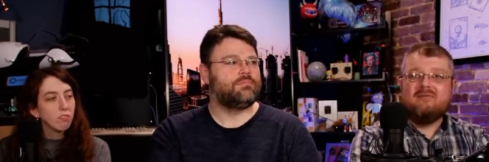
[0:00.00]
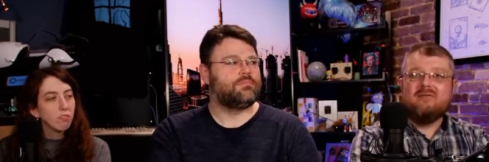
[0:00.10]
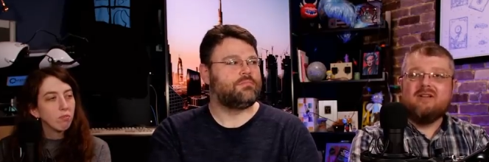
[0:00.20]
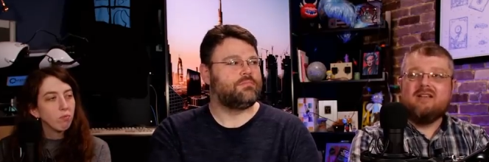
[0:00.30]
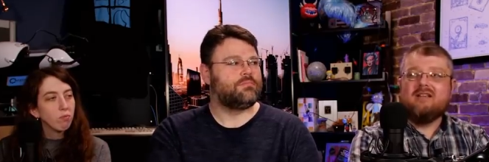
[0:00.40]

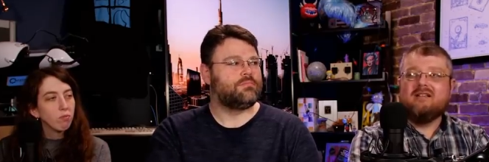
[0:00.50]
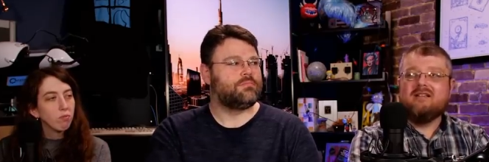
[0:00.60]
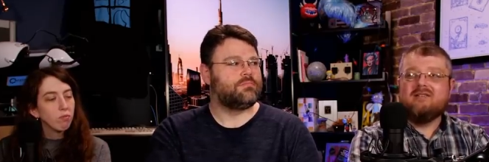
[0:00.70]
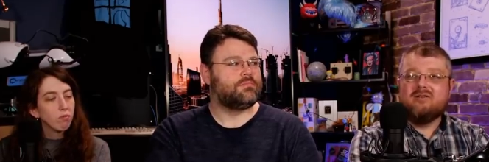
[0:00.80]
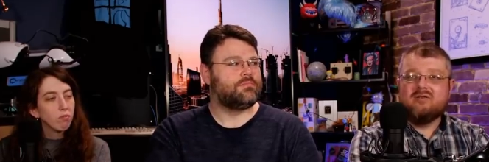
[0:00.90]
Speaker 1: every
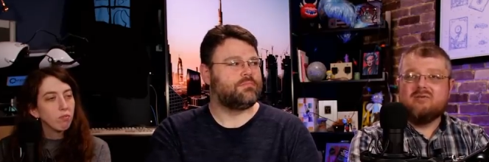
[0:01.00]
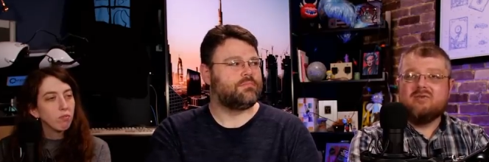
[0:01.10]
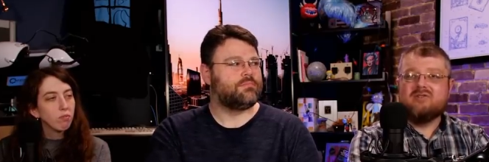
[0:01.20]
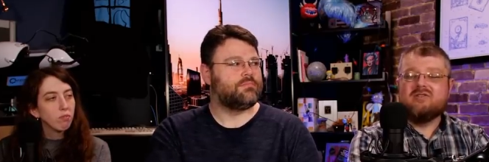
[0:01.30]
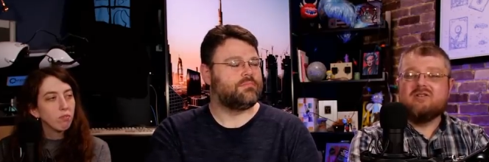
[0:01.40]
internal
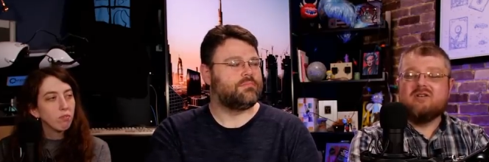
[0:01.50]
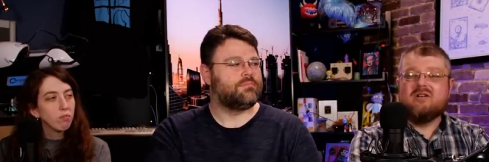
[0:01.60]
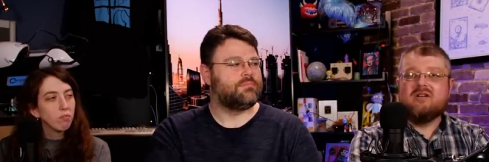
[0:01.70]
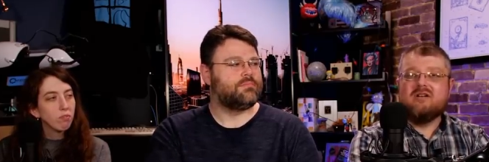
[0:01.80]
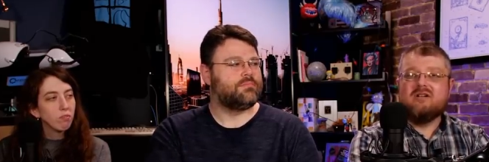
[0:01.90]
combustion
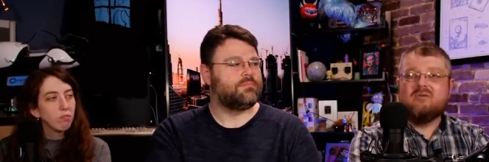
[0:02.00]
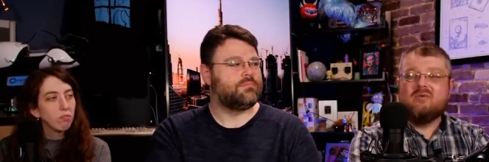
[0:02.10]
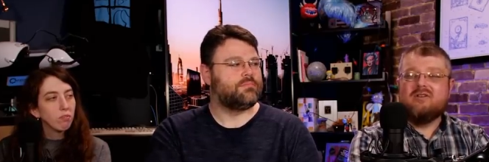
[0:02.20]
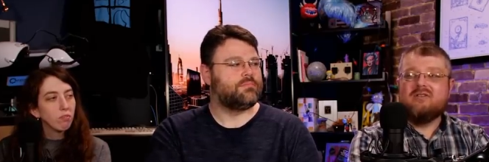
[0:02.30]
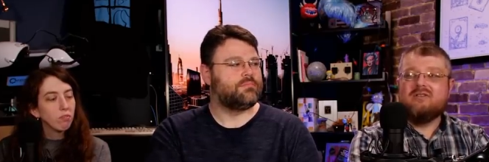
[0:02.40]
car
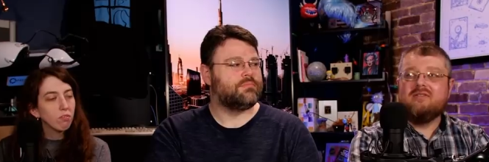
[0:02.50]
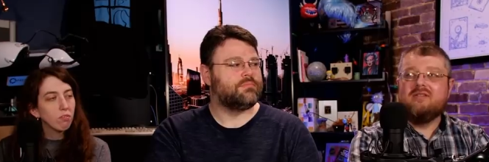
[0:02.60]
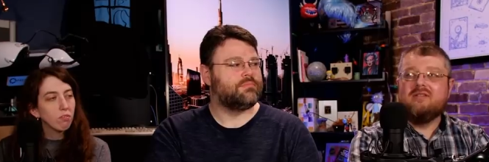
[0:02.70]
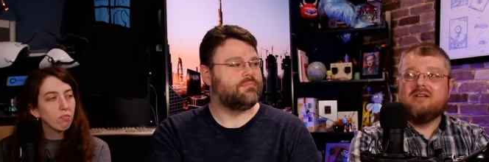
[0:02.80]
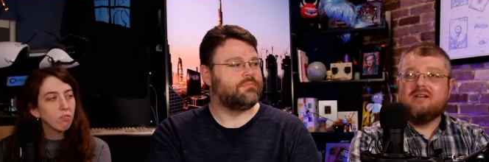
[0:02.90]
with
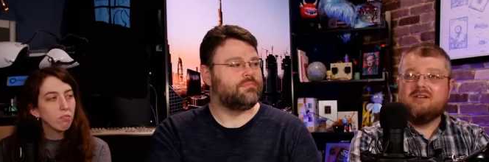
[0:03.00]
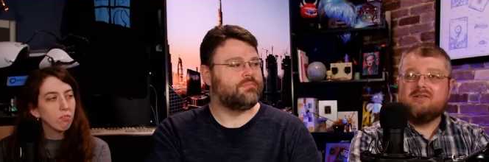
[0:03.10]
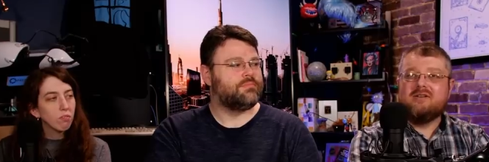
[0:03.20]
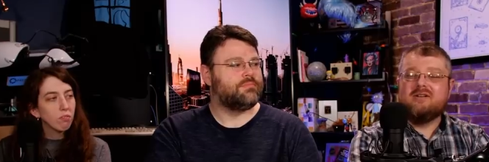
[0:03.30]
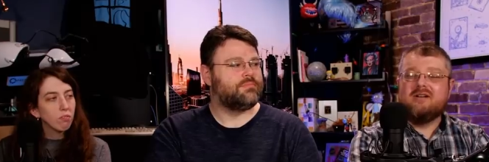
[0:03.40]
an
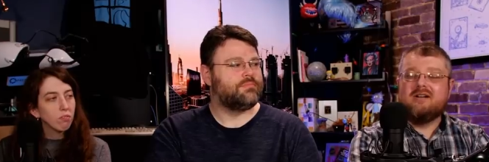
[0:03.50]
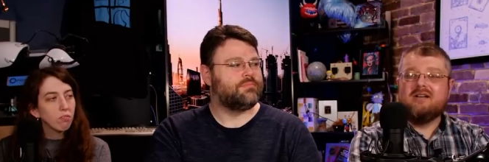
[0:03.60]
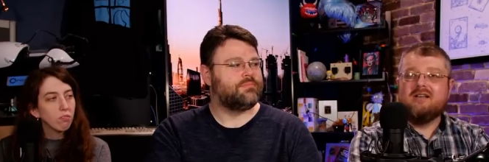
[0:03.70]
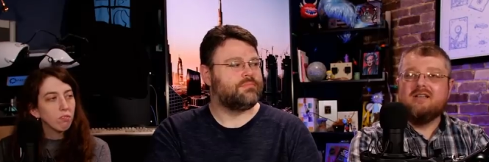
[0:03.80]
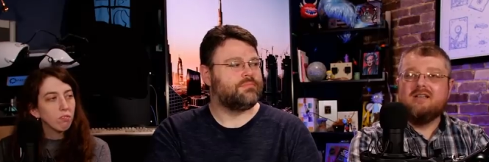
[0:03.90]
electric
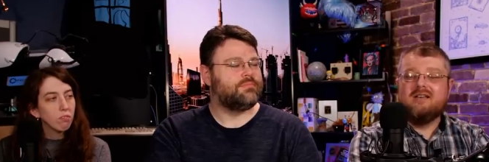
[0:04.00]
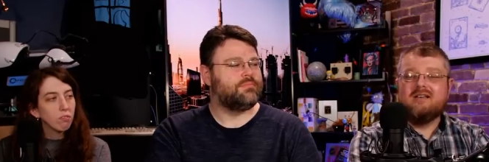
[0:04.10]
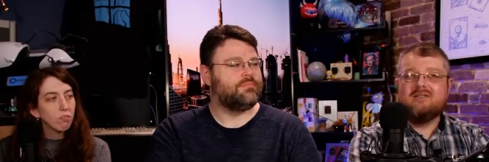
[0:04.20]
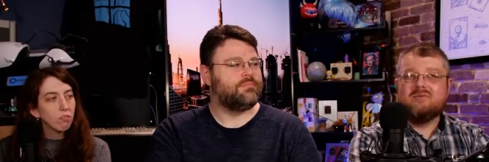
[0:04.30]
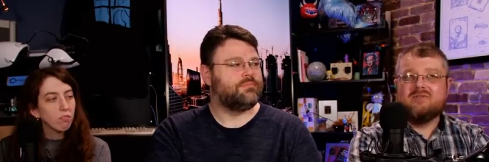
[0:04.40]
car.
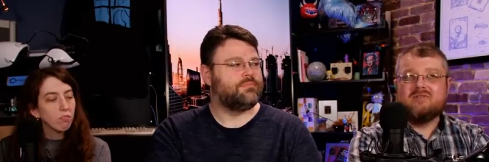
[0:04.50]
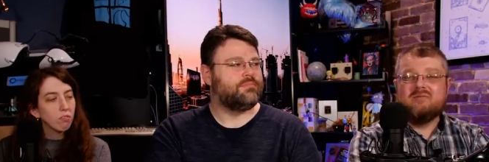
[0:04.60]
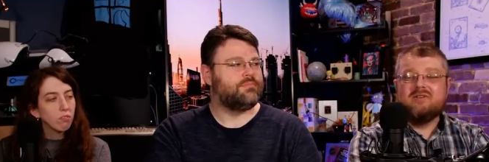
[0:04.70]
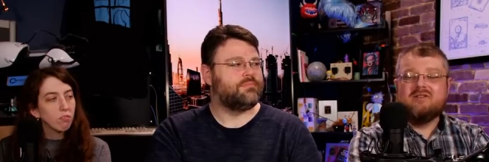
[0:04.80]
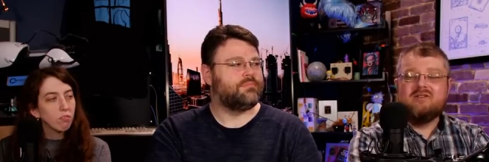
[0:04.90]
And this will certainly
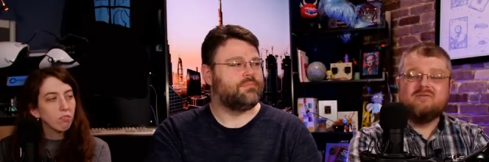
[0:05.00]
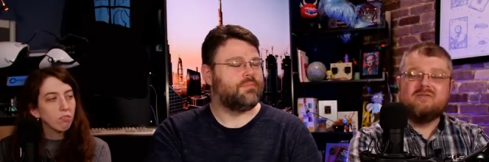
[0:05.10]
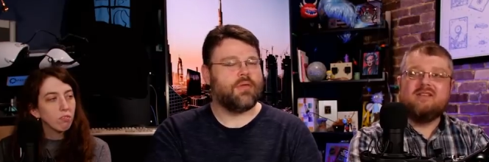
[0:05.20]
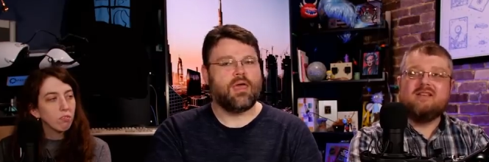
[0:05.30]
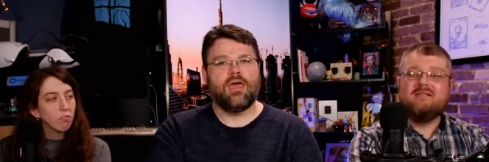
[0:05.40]
be good news
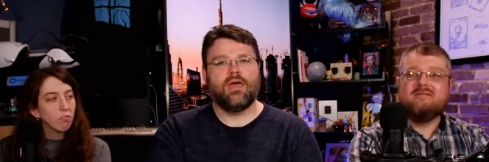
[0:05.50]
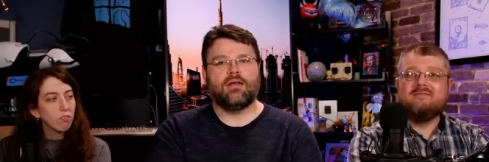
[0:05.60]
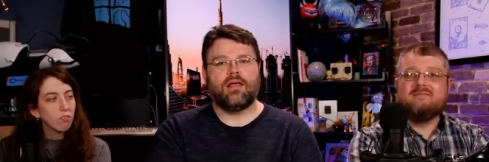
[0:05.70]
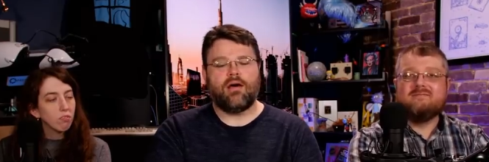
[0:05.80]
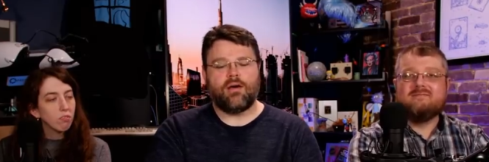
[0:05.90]
for that.
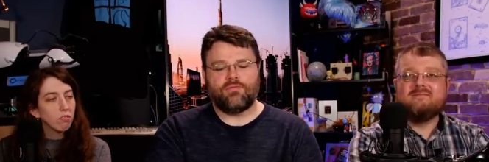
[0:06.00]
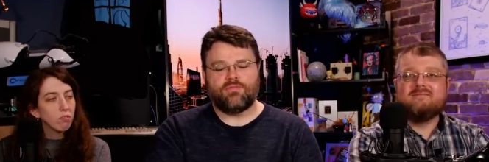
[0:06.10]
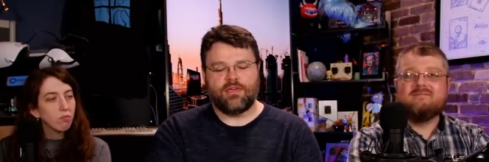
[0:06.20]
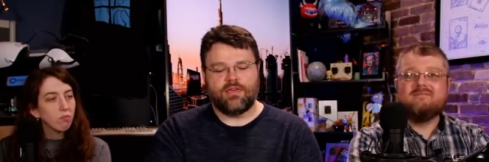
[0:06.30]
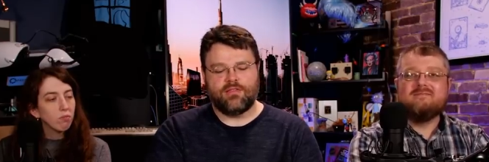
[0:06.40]
Speaker 2: Now, I
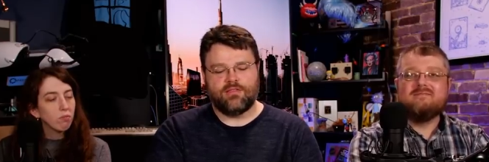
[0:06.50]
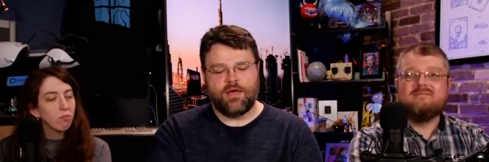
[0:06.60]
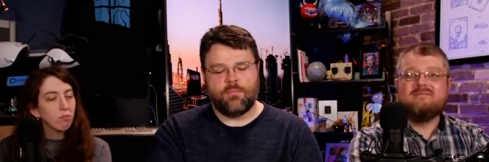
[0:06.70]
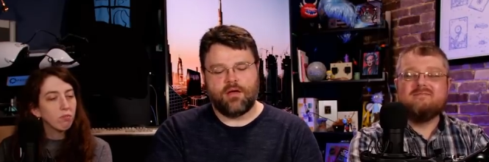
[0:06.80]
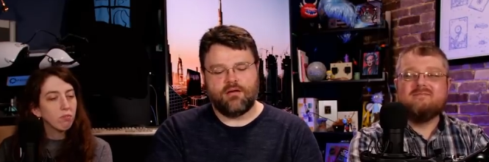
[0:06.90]
was thinking that
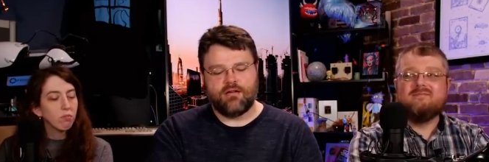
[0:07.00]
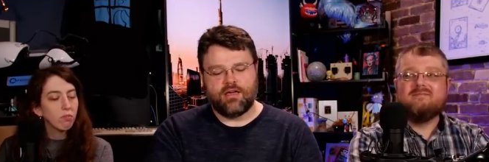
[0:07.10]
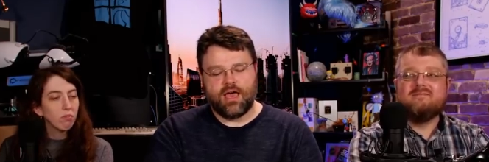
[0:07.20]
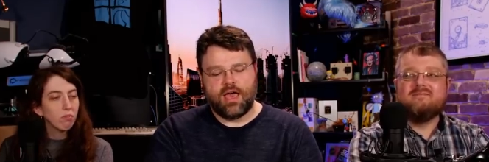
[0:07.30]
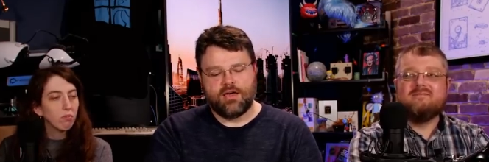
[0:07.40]

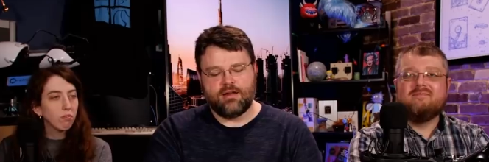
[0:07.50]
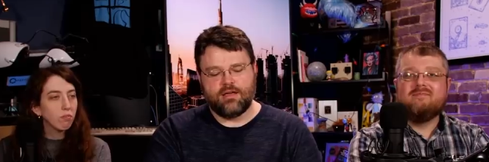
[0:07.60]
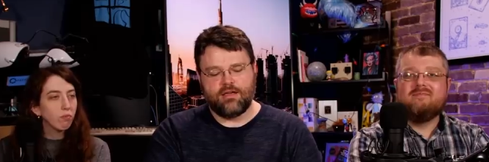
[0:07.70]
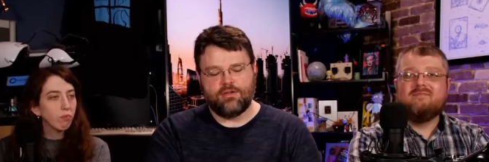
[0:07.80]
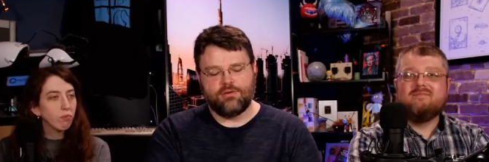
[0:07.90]
America had
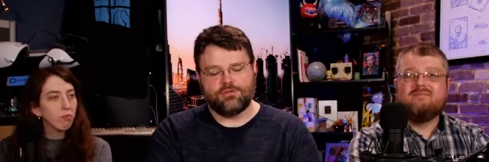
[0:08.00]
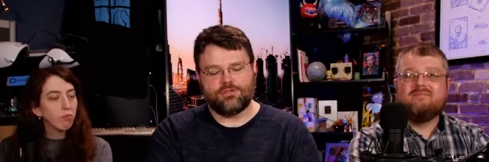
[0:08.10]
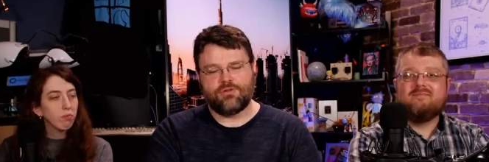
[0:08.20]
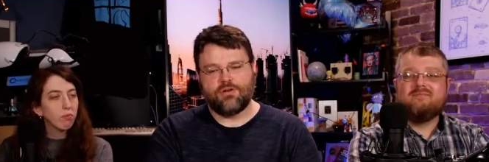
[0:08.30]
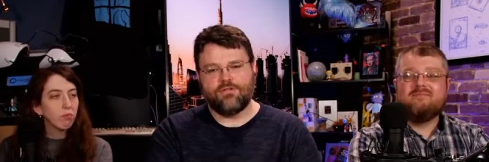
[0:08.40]
a huge
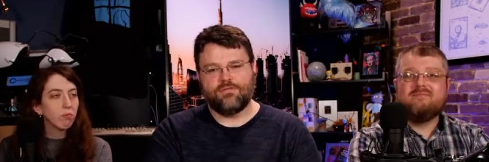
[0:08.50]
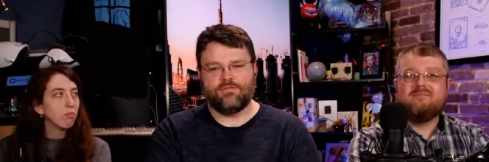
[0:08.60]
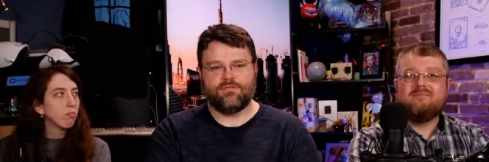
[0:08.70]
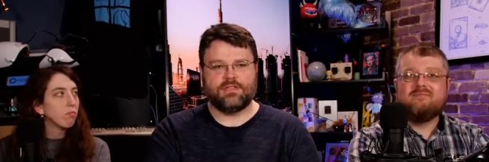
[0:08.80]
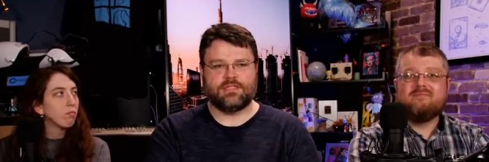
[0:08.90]
trove
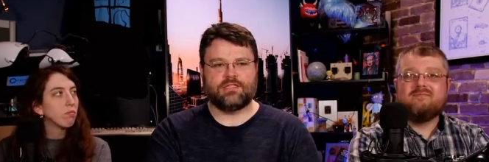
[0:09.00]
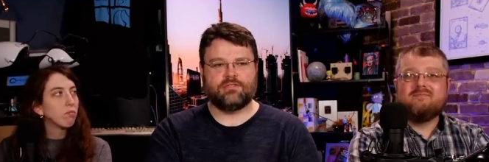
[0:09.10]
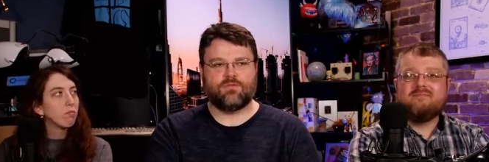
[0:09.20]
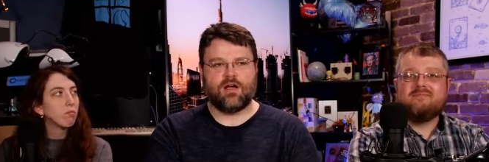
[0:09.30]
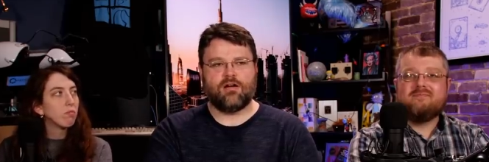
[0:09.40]
of these
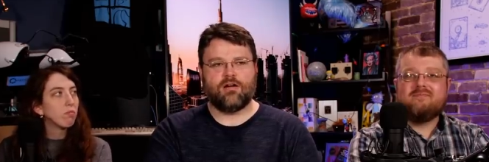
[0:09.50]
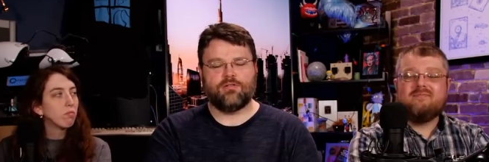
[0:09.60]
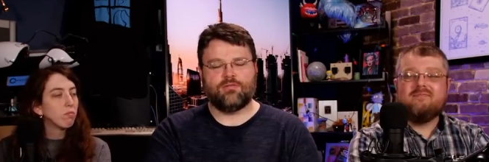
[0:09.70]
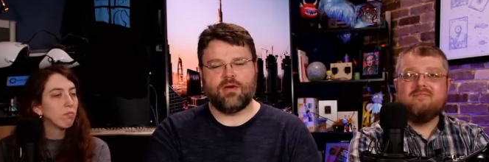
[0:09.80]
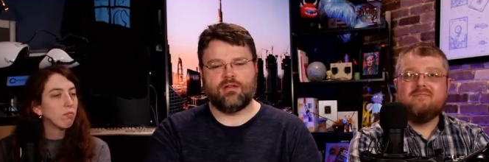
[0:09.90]
rare
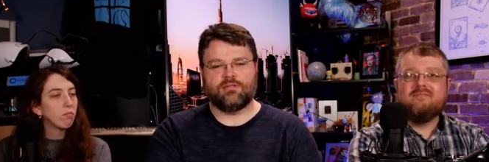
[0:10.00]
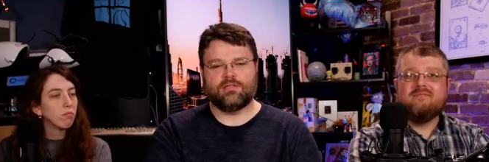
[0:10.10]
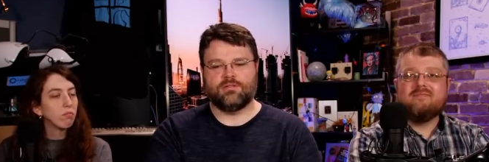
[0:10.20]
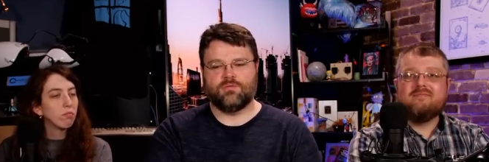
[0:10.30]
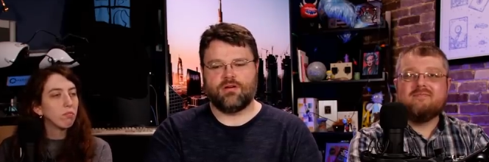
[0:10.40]
earth
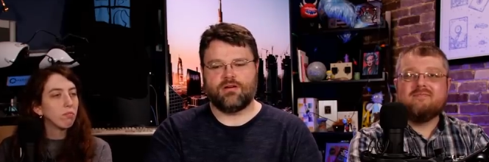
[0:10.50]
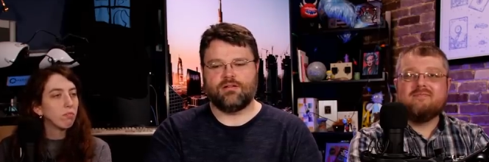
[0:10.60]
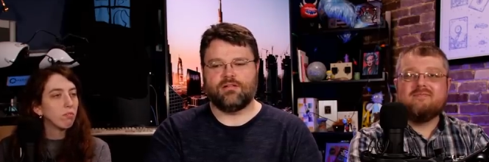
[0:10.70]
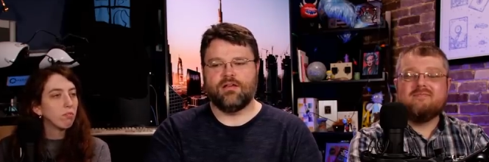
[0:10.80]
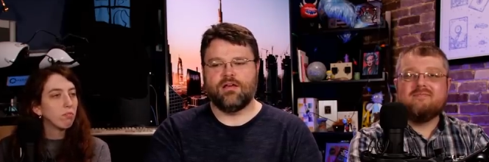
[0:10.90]
metals as
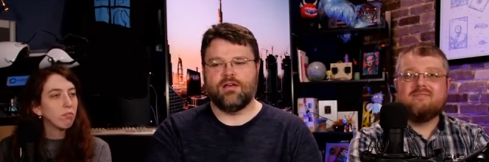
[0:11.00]
well,